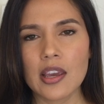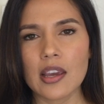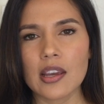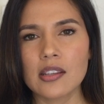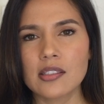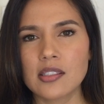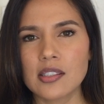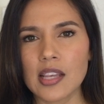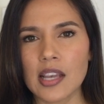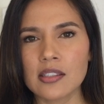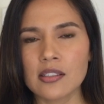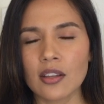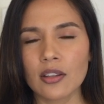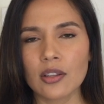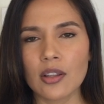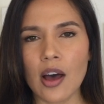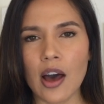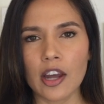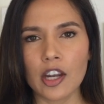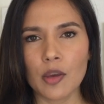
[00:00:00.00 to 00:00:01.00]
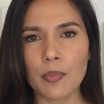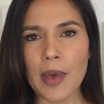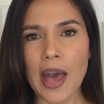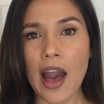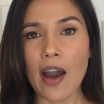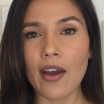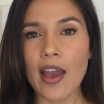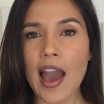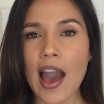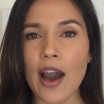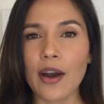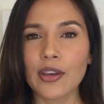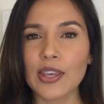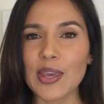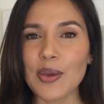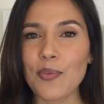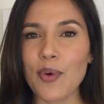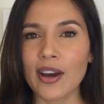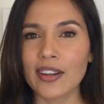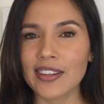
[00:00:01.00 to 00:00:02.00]
It says a lot about how
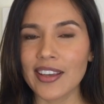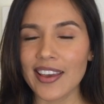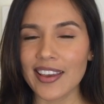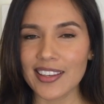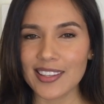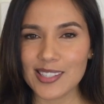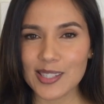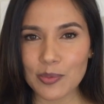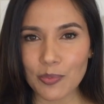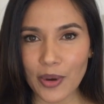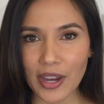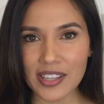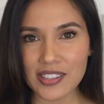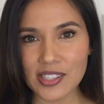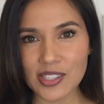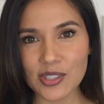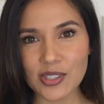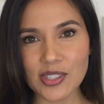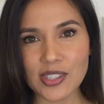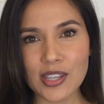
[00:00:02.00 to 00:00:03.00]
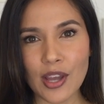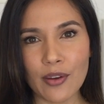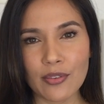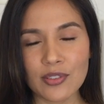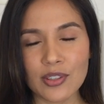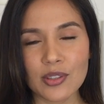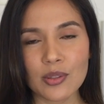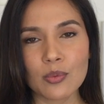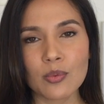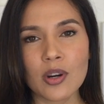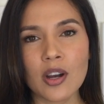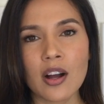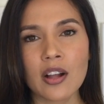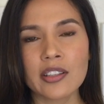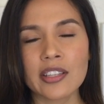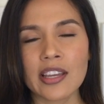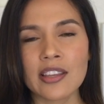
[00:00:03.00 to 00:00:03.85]
you want to express yourself to the world,